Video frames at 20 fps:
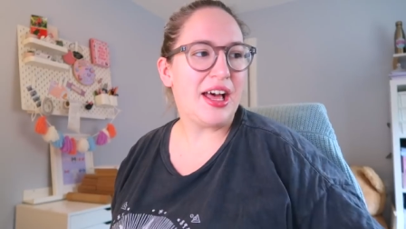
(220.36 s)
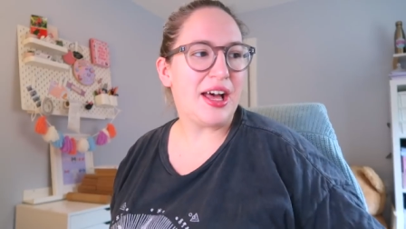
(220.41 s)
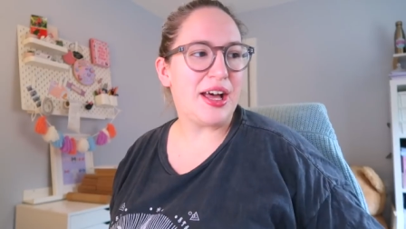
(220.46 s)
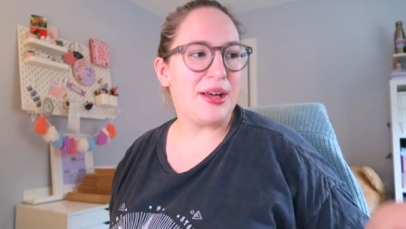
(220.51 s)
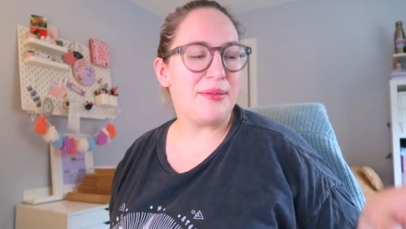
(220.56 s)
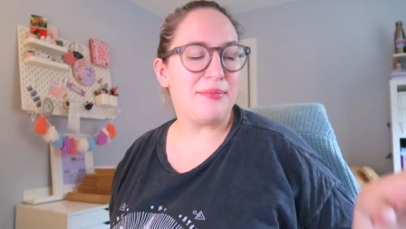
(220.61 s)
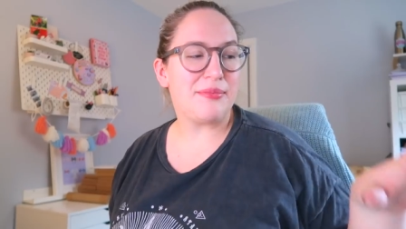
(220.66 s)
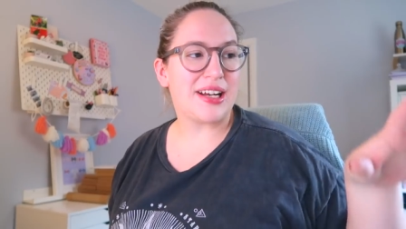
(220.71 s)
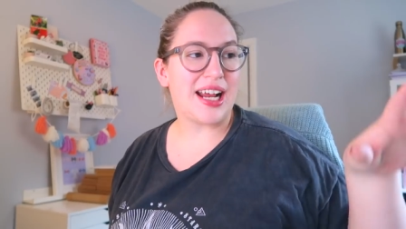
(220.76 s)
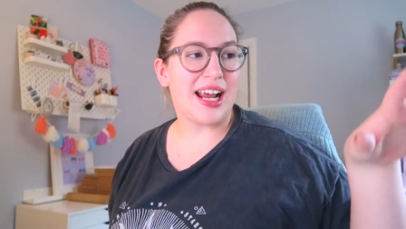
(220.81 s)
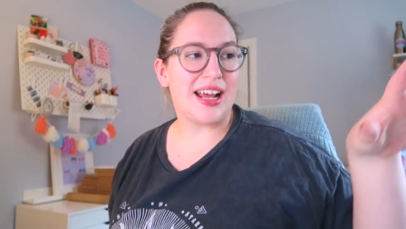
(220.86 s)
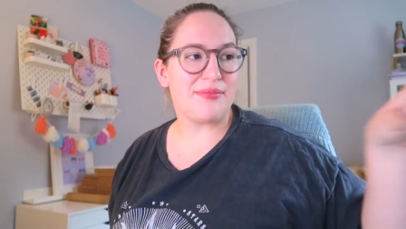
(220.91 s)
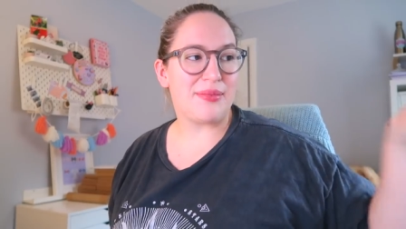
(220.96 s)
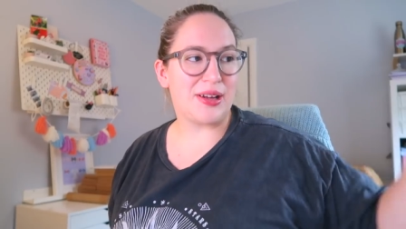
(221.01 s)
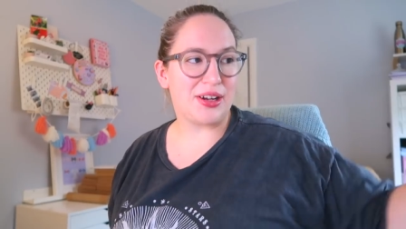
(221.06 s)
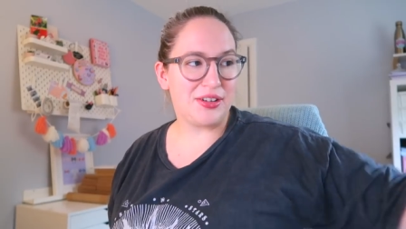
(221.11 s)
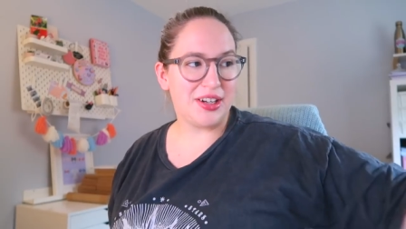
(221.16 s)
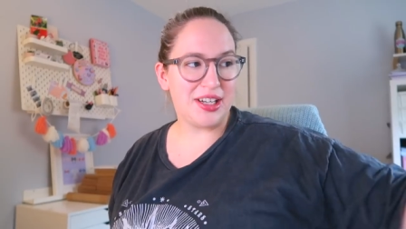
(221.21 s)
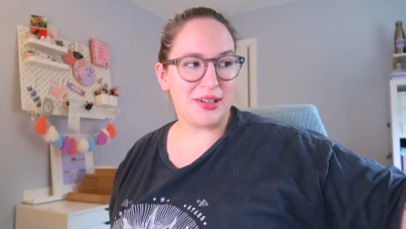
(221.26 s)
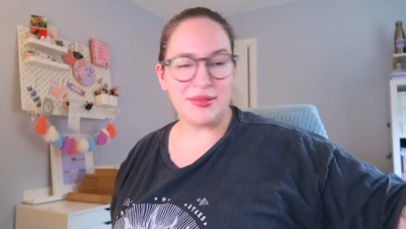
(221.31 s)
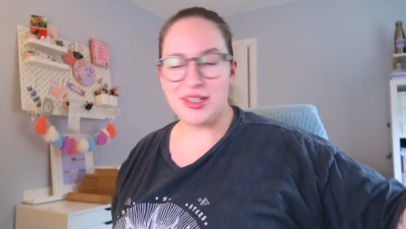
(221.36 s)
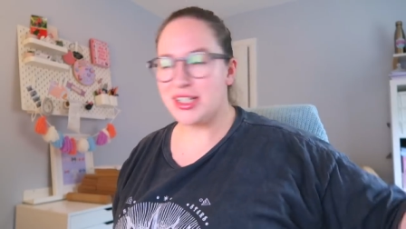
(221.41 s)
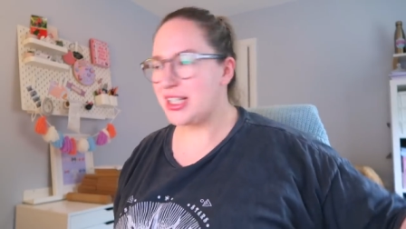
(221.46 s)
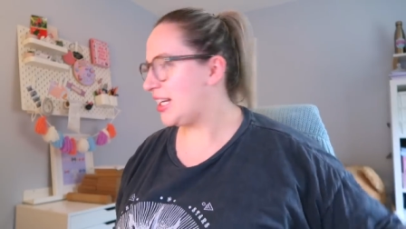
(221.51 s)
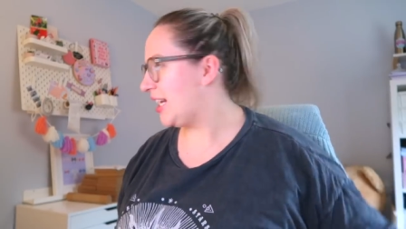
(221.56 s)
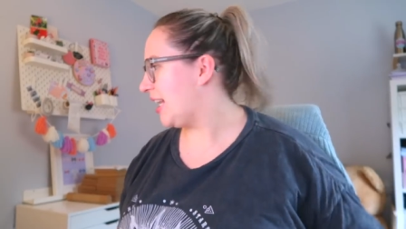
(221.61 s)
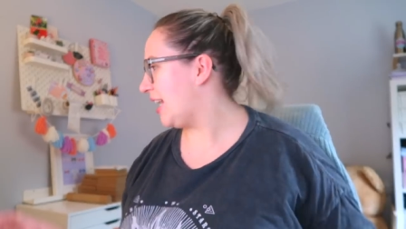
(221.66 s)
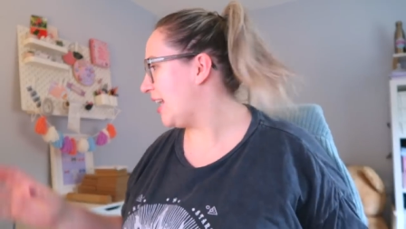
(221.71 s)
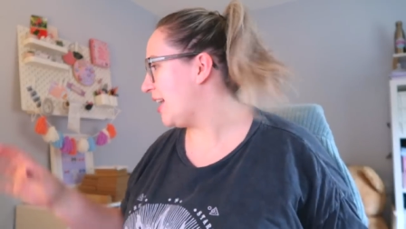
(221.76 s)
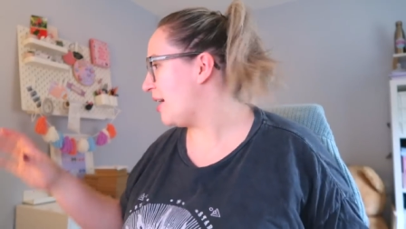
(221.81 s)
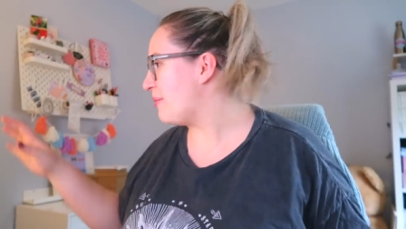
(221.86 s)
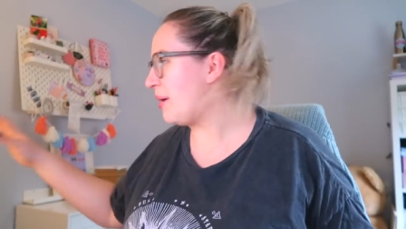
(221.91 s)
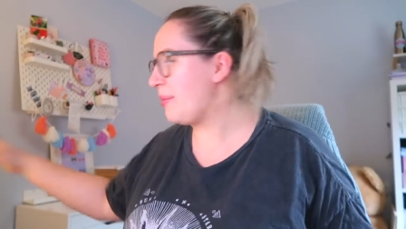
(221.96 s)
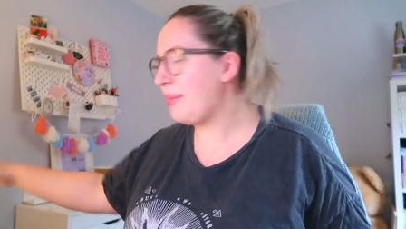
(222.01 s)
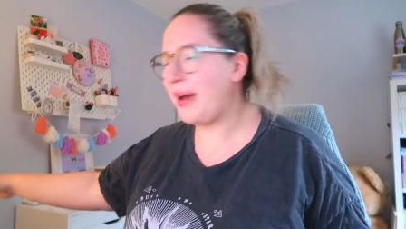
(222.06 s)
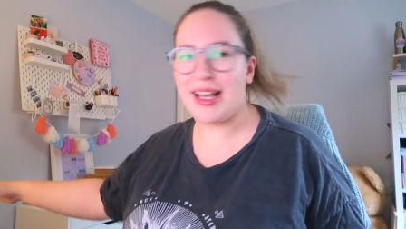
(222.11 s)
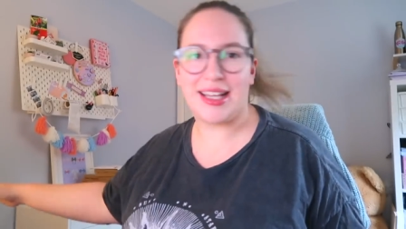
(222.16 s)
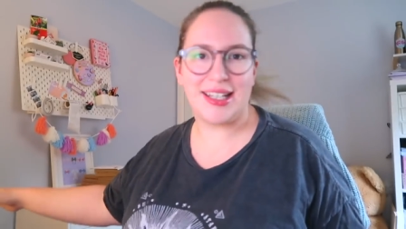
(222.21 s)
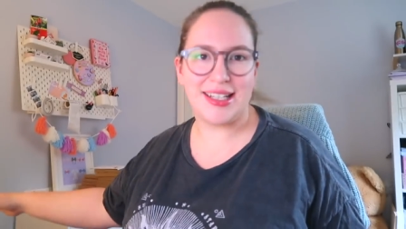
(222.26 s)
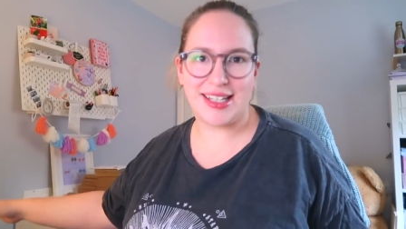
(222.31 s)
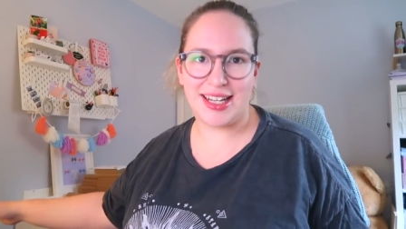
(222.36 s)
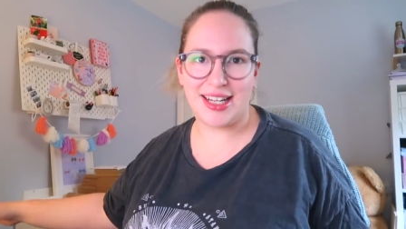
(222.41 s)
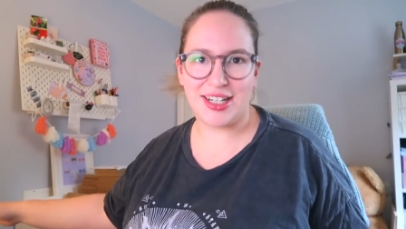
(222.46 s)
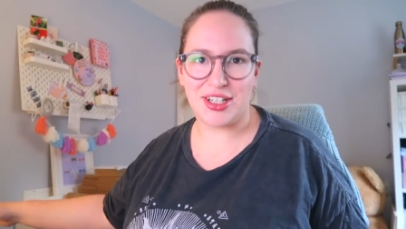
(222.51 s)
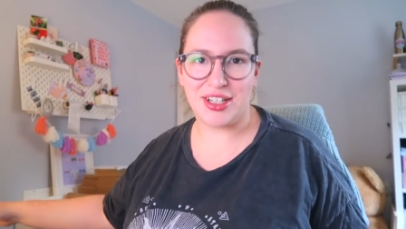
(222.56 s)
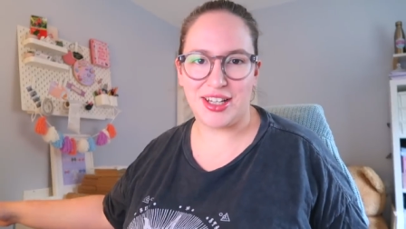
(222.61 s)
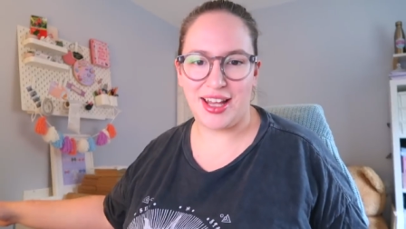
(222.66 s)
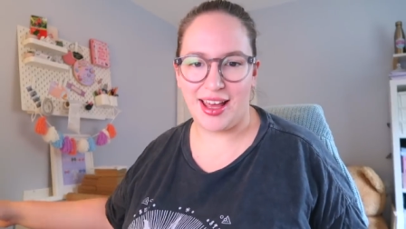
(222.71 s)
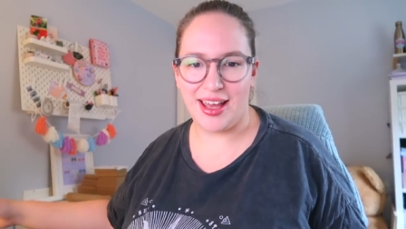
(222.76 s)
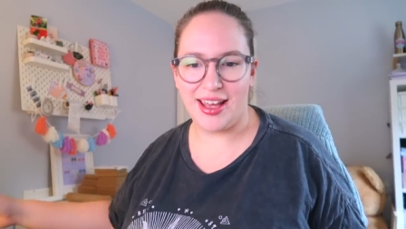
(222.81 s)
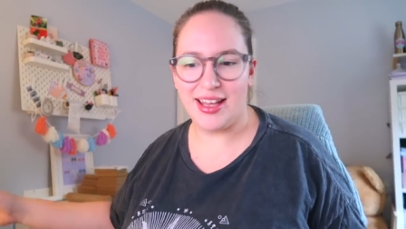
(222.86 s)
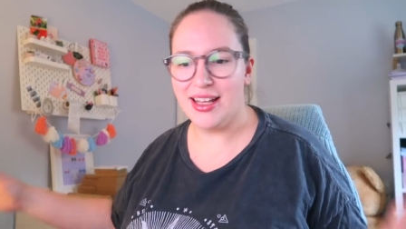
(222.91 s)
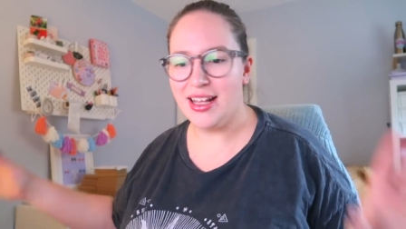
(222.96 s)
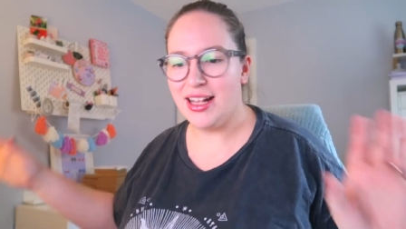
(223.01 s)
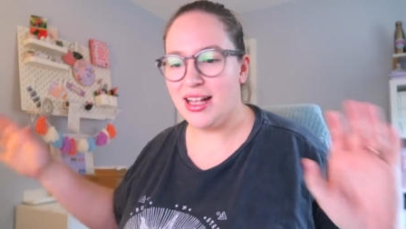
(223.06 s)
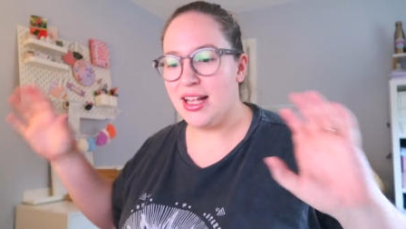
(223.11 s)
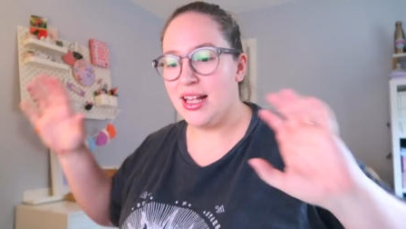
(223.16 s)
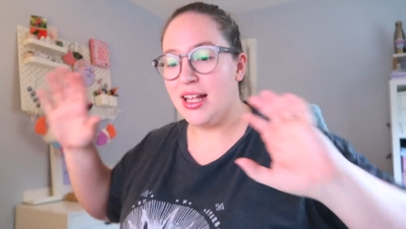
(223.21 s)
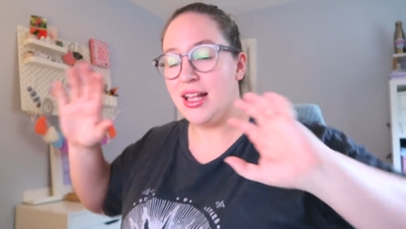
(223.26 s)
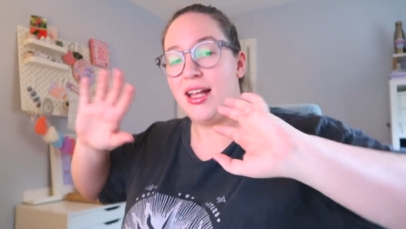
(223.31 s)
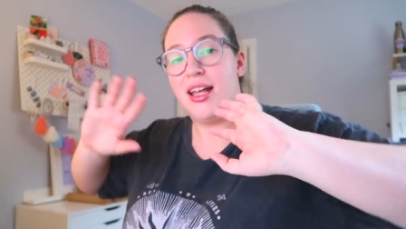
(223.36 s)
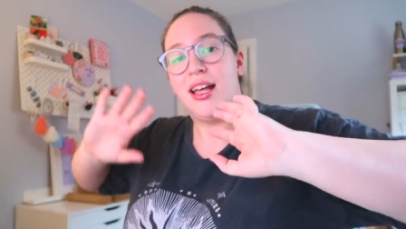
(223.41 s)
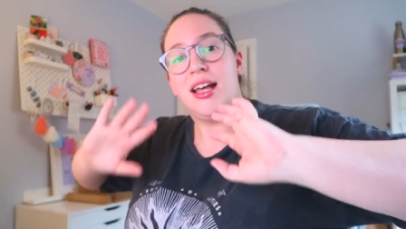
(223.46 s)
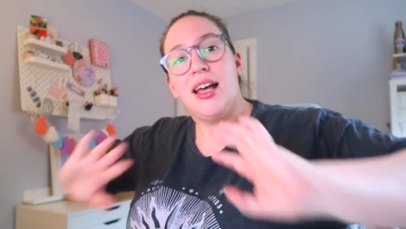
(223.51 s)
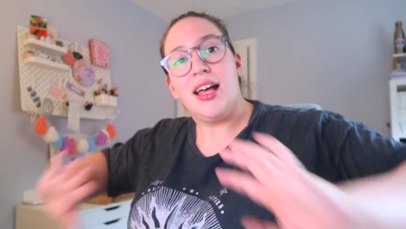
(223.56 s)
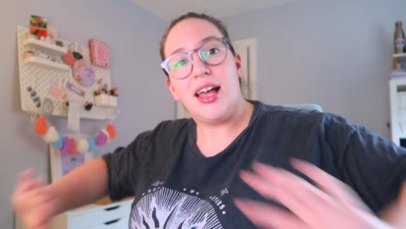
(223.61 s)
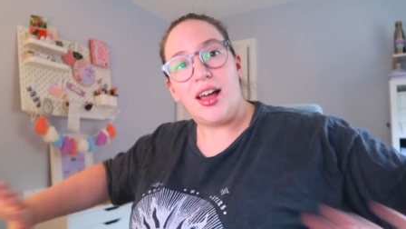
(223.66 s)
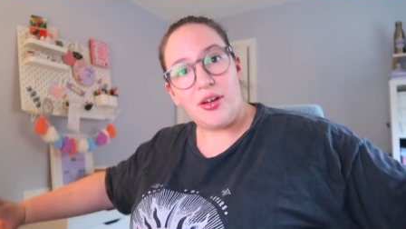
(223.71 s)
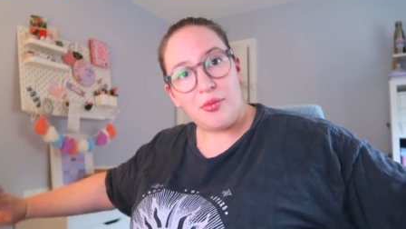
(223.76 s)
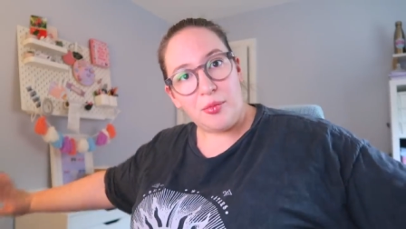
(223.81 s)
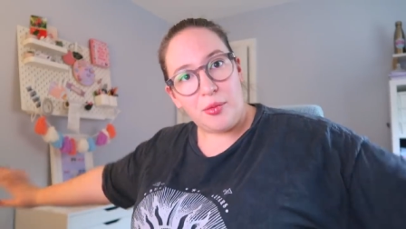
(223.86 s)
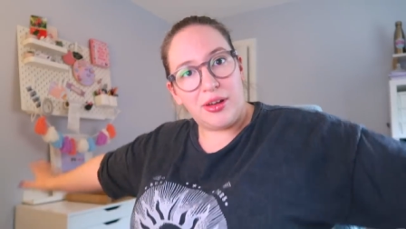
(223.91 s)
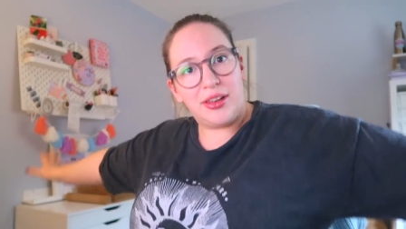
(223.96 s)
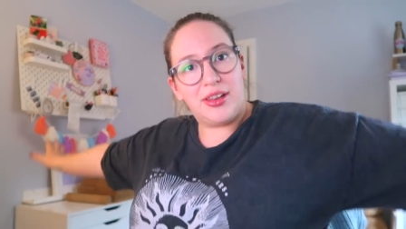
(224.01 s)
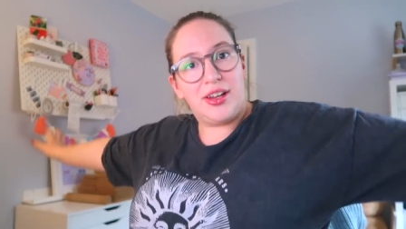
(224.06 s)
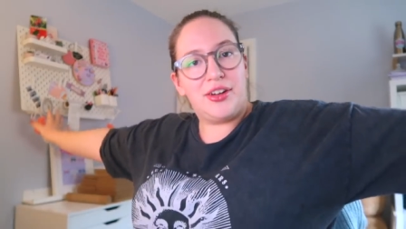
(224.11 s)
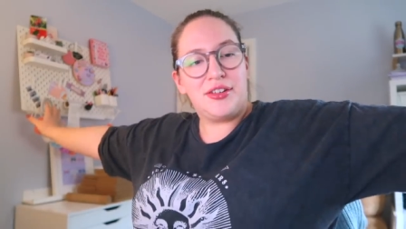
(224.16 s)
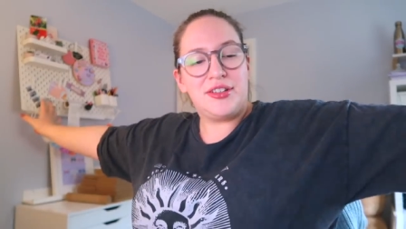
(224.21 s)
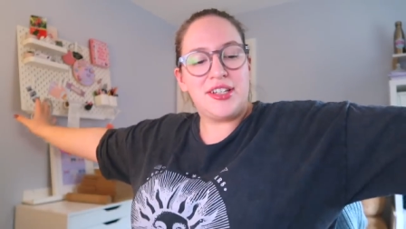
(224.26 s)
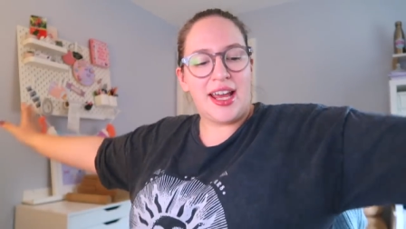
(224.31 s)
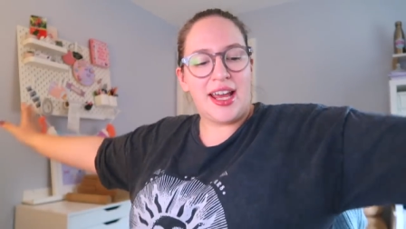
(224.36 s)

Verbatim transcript: um, but I have my Cricut machine here and my packing station there on one long